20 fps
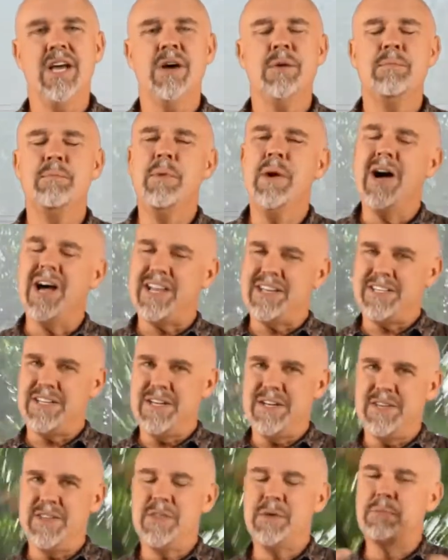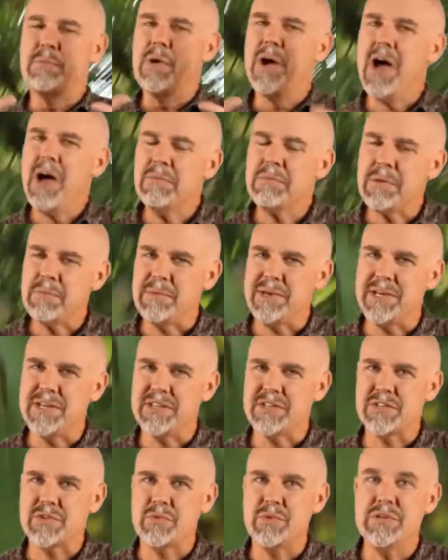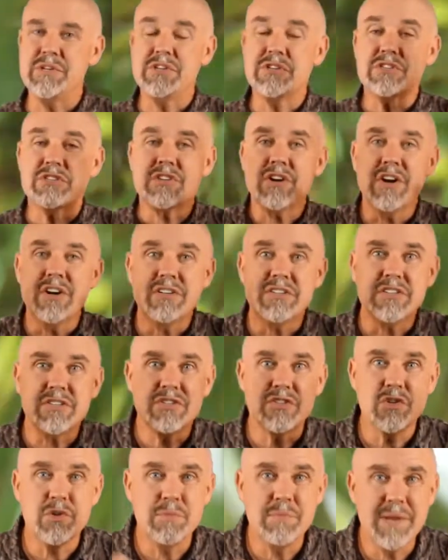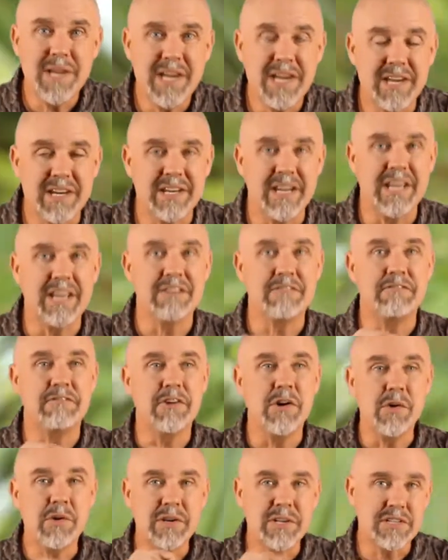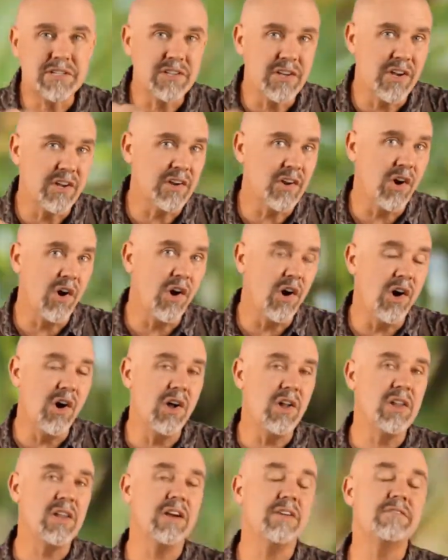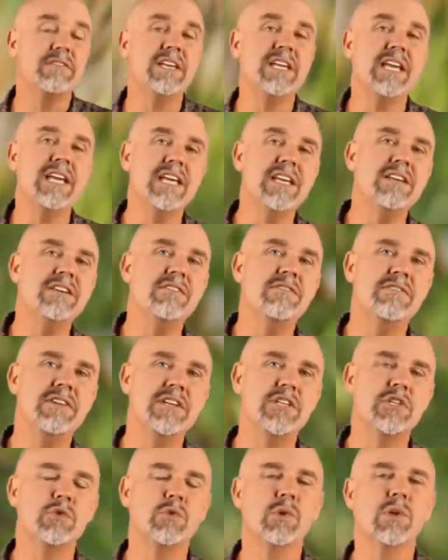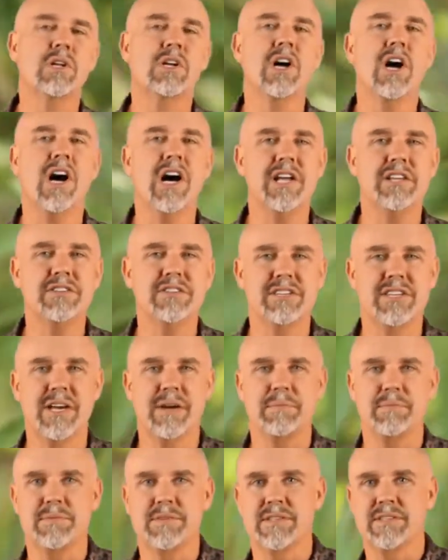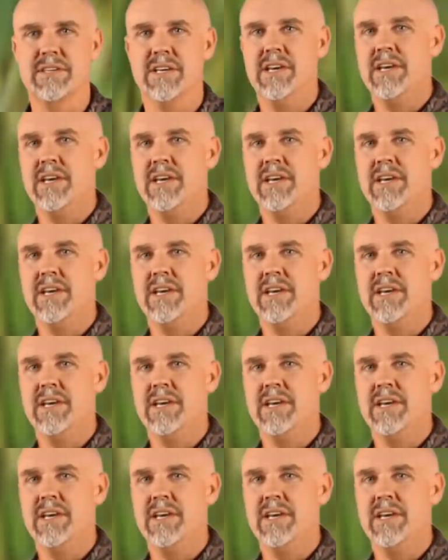But the problem is when you start to zoom in and focus on all of the individual concepts,